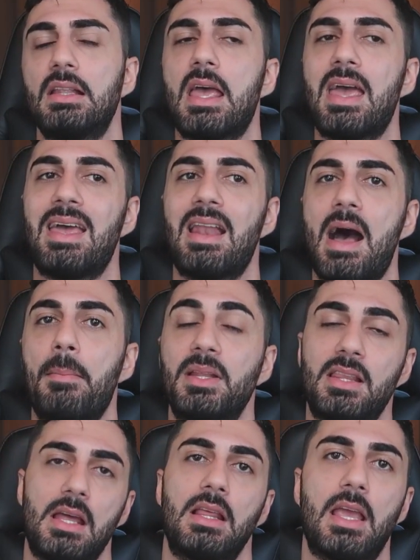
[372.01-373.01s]
that I'm a
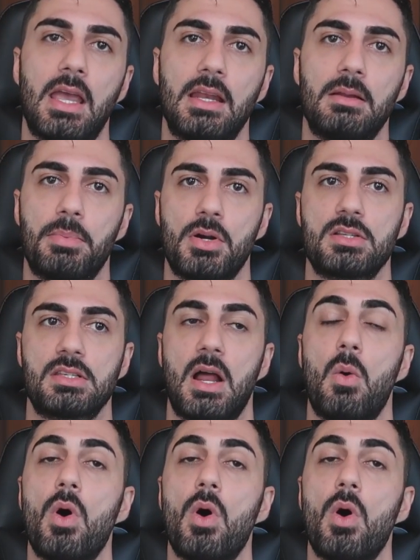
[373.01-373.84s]
dedicated person.